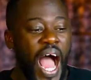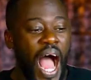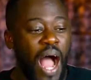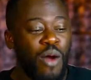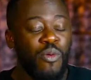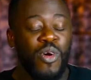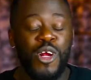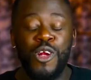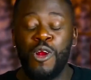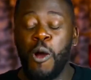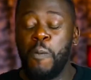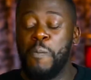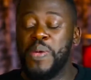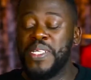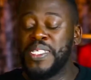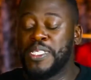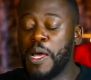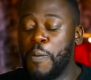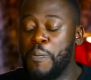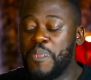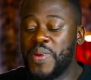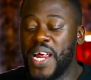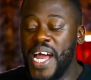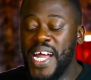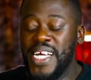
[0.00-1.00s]
I will not be
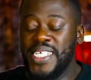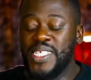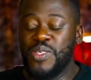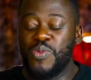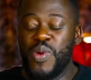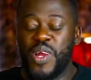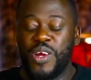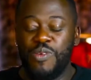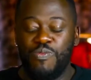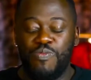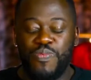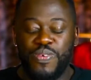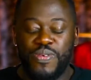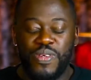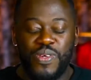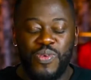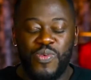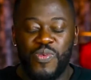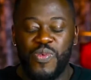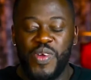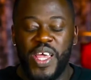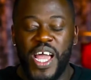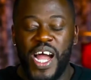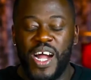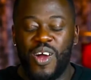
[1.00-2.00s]
surprised when
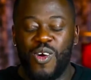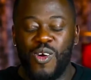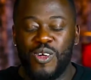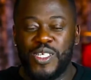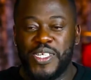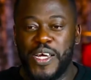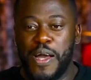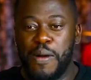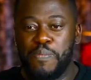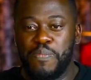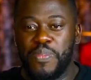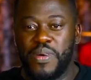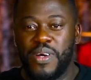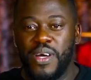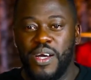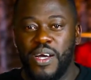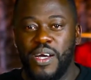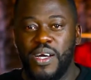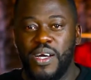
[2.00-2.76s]
we are caught up.